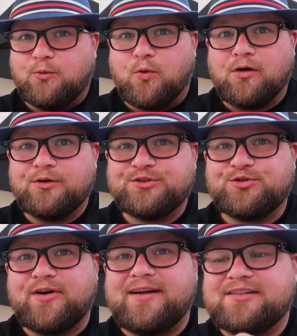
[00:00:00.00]
World's
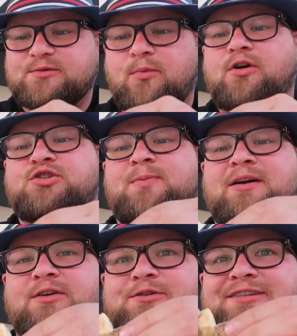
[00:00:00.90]
greatest
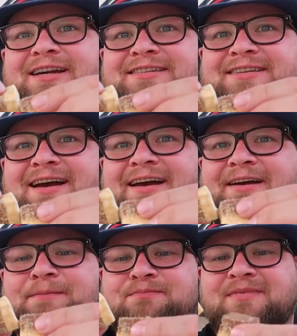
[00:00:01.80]
marshmallows, they
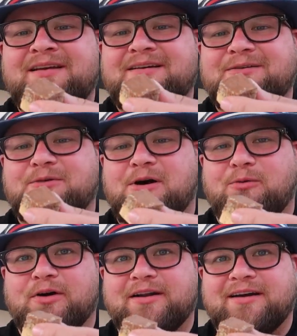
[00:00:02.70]
say. Well,
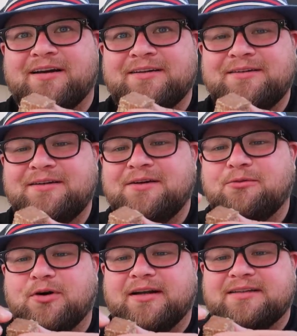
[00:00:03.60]
we're gonna
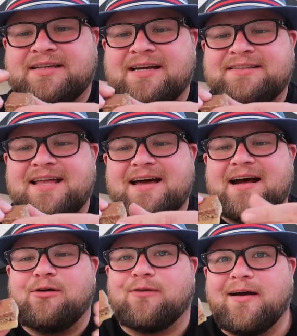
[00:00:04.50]
test that
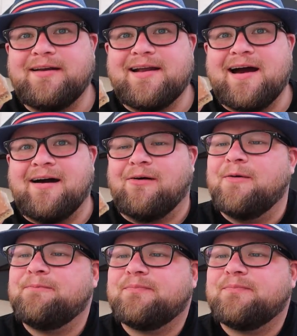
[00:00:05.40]
out right now.